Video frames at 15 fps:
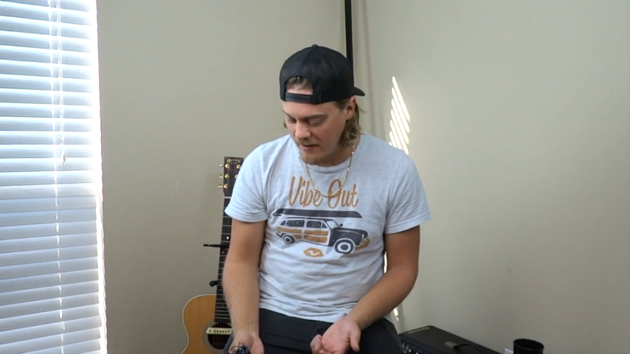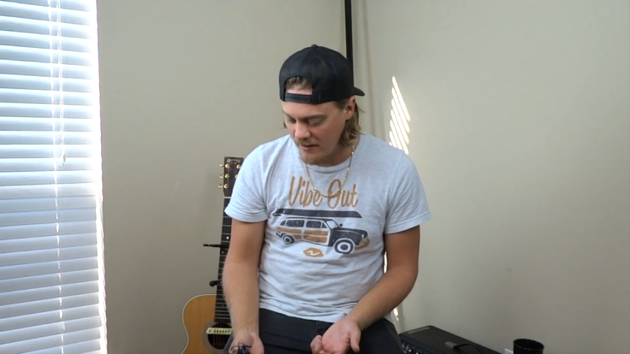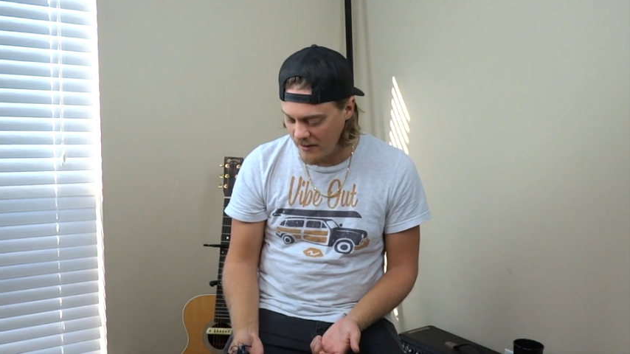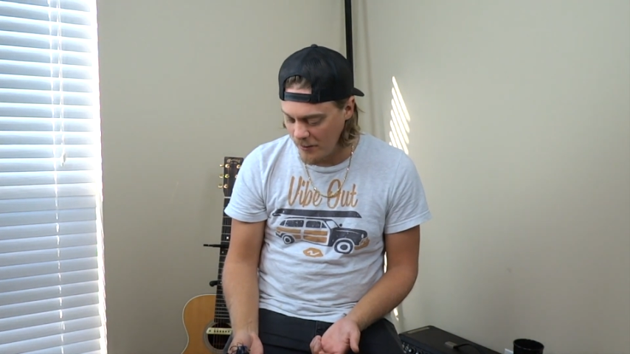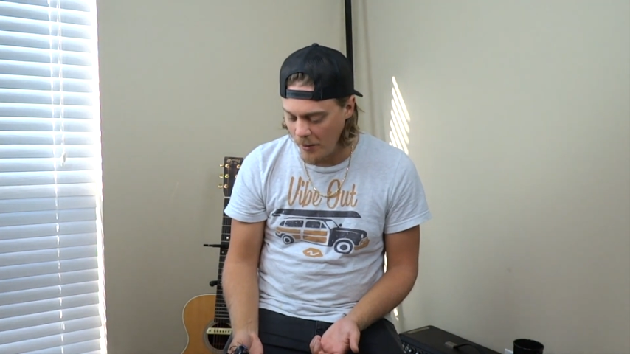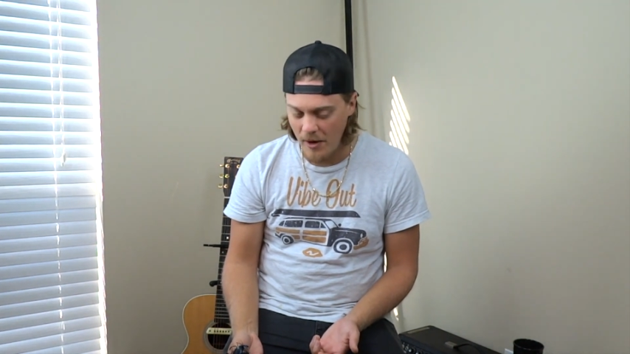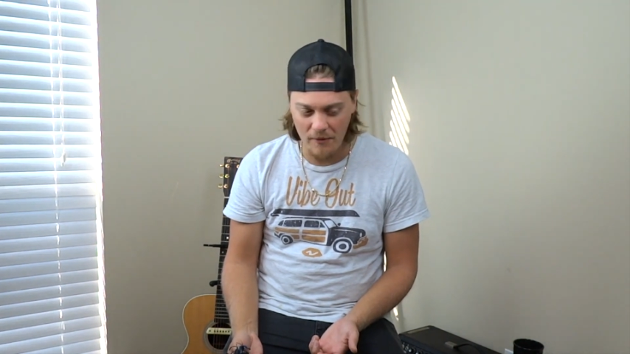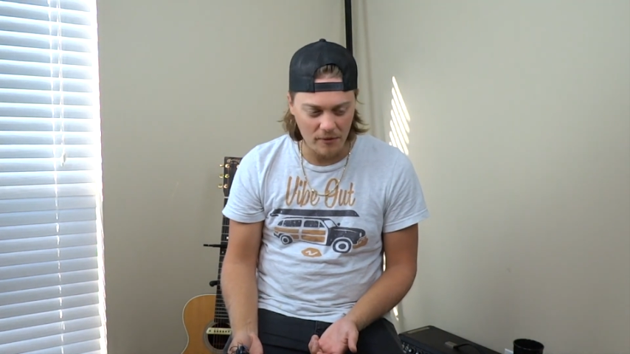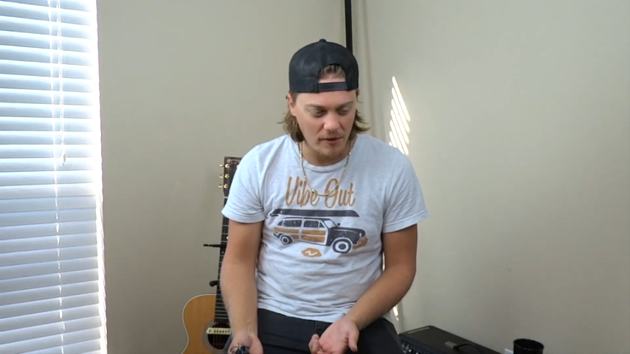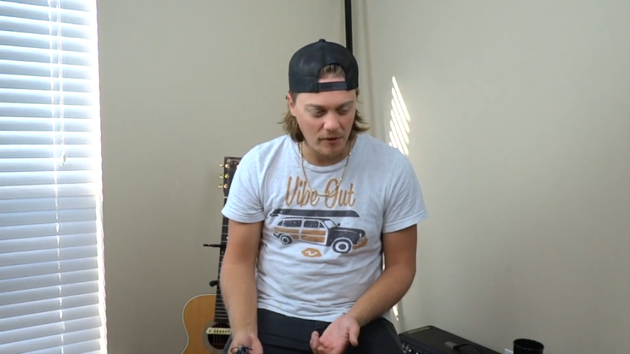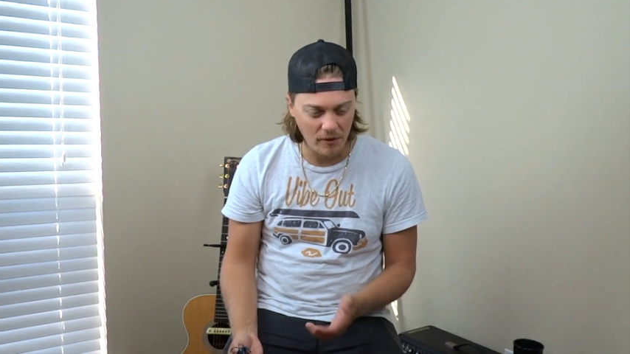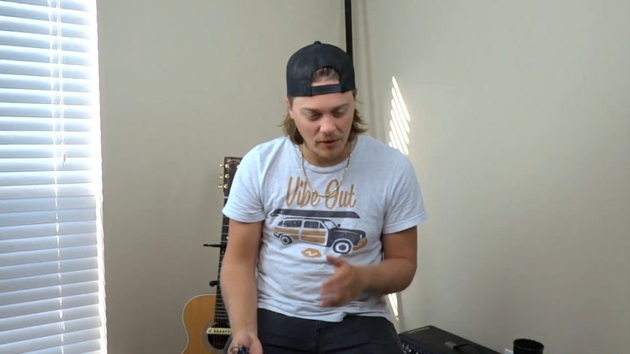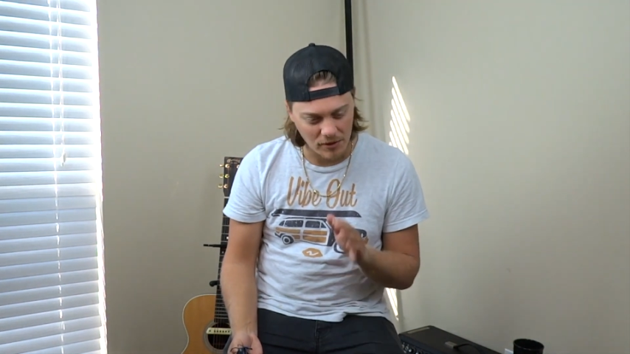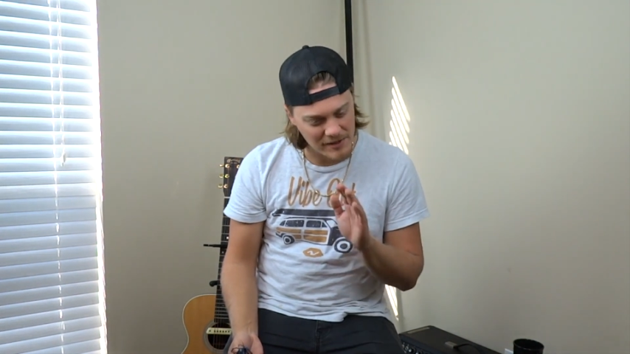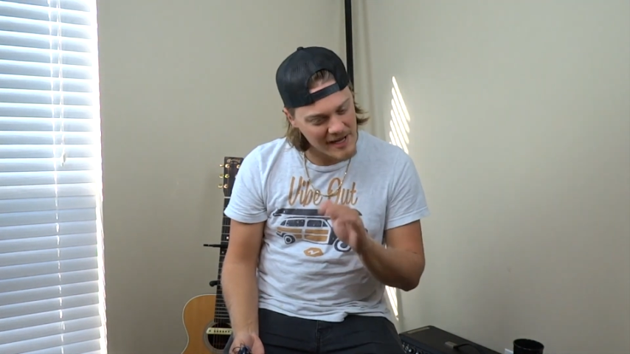you wait for a
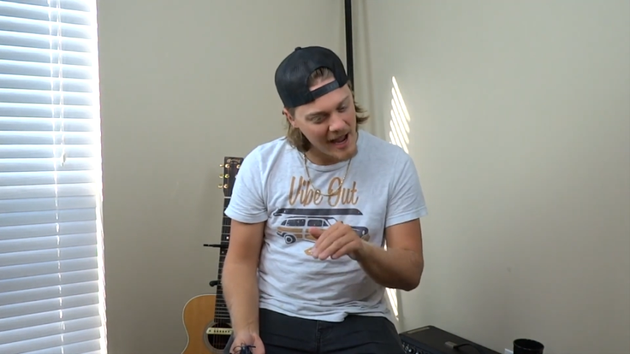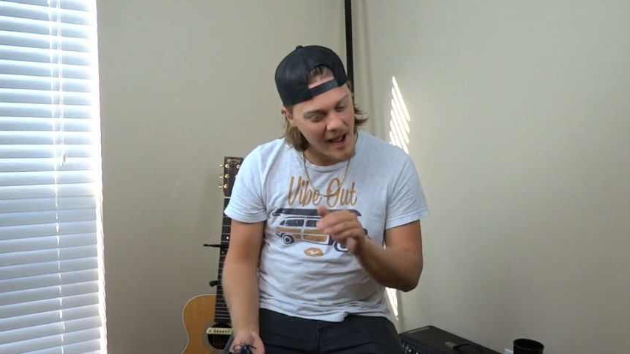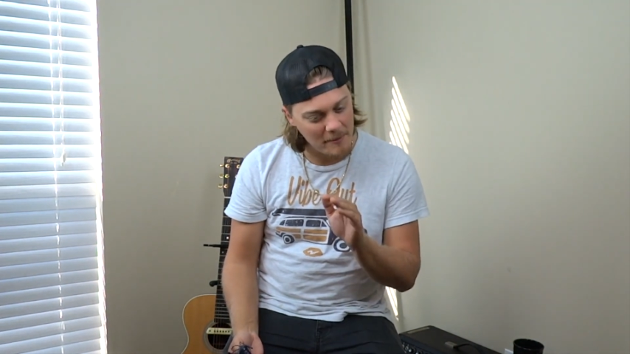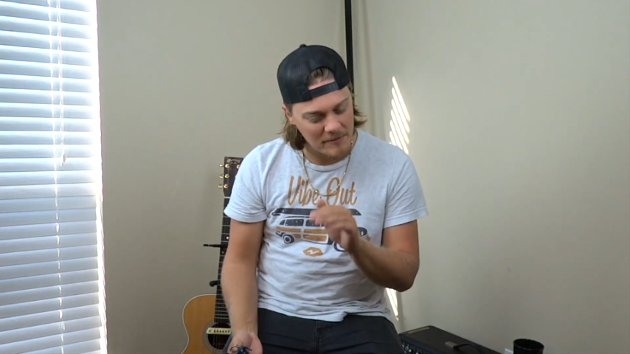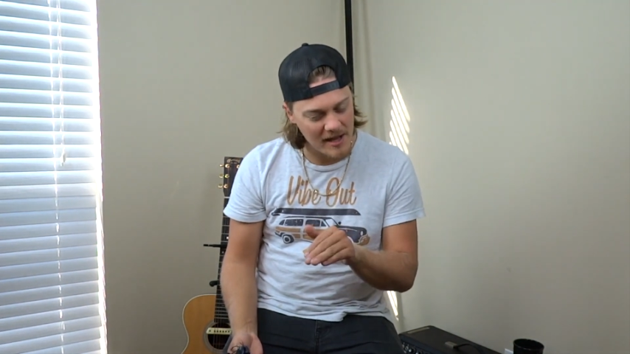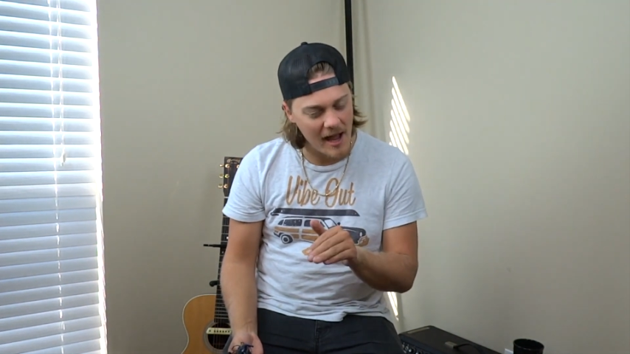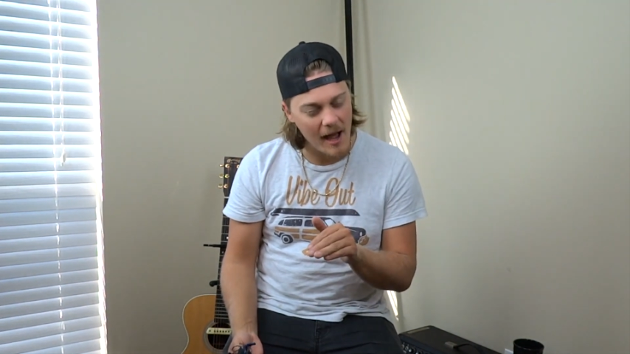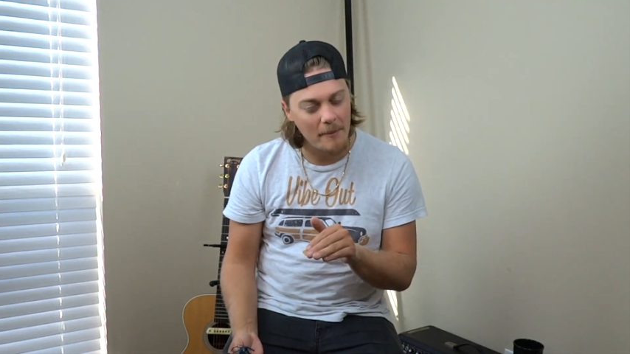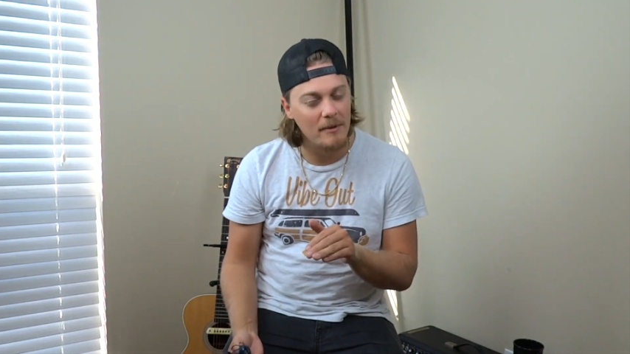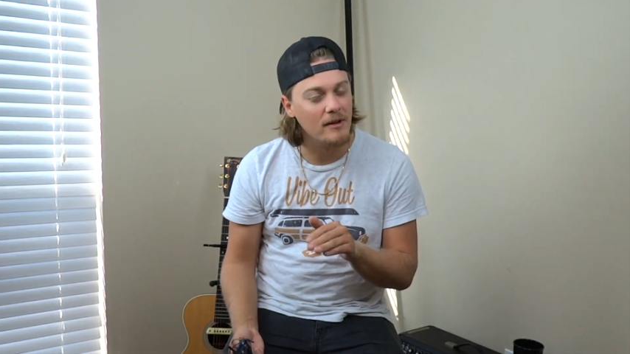little tap tap,